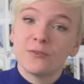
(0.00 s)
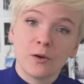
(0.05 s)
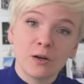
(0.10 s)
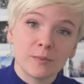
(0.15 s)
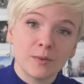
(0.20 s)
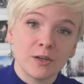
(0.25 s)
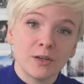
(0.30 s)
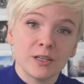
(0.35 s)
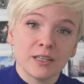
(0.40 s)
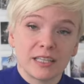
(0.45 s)

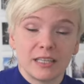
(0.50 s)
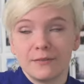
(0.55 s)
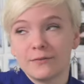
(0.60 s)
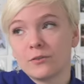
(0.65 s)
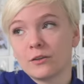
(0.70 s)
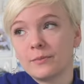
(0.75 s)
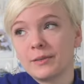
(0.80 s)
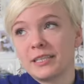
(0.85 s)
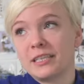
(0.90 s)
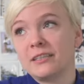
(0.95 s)
formal and
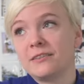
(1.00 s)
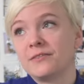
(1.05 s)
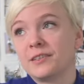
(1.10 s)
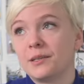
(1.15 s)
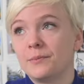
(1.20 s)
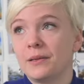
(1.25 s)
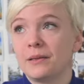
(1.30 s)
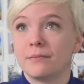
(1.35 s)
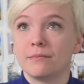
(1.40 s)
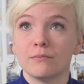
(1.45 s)
informative and
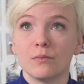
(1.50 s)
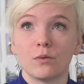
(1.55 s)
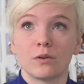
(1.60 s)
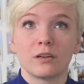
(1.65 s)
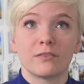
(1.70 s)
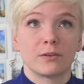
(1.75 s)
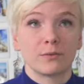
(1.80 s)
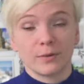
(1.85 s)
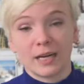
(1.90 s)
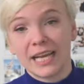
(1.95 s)
a bit more
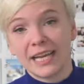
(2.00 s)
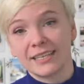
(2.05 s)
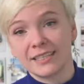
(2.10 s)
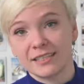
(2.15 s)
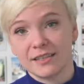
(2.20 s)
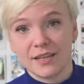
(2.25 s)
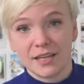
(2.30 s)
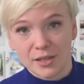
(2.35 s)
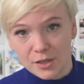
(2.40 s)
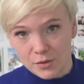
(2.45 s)
of a
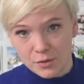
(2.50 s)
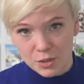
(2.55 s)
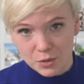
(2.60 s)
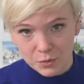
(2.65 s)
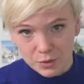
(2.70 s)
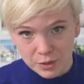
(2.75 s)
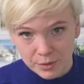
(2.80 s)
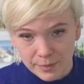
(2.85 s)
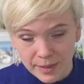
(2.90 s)
rant than usual,